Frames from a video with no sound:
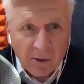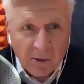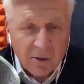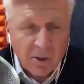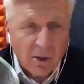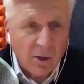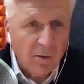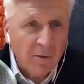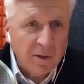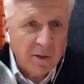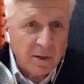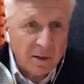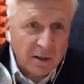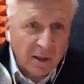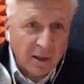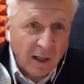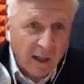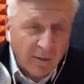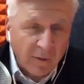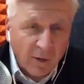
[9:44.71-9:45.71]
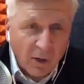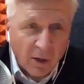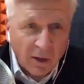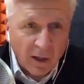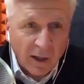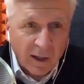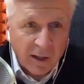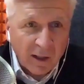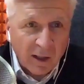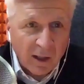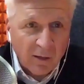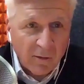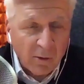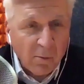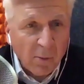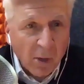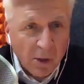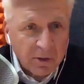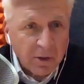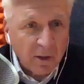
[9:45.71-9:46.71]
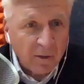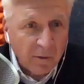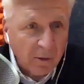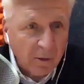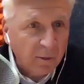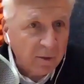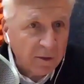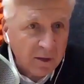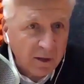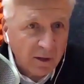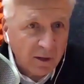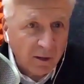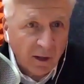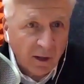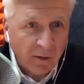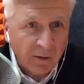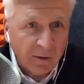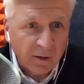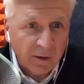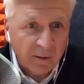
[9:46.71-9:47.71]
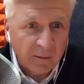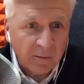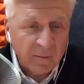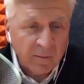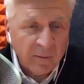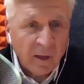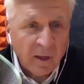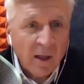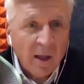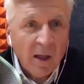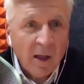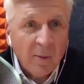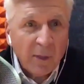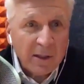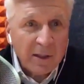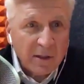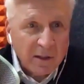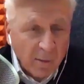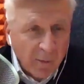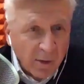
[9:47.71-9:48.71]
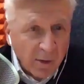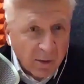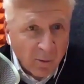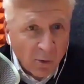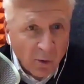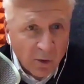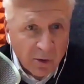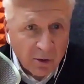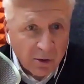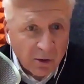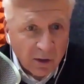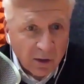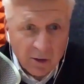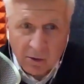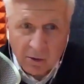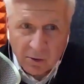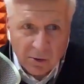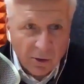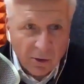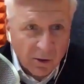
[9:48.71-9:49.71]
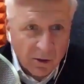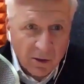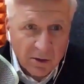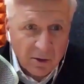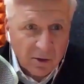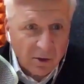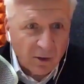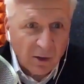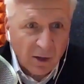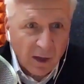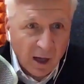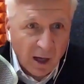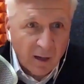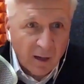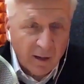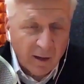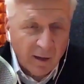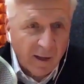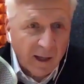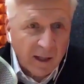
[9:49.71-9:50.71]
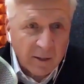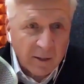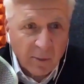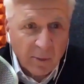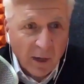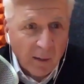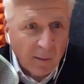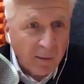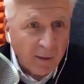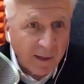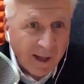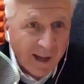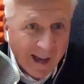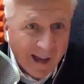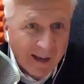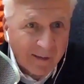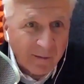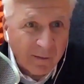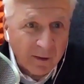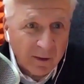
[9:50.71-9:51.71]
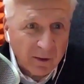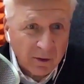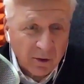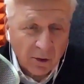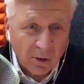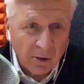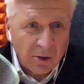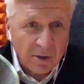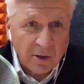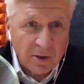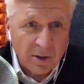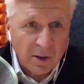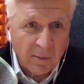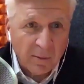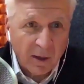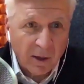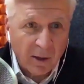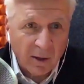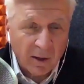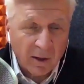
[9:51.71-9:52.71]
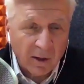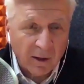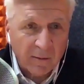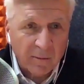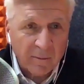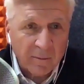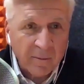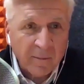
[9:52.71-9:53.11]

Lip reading: services and have online giving, most of them are still healthy. But some of the more traditional churches are not. And that's probably half of the churches in America.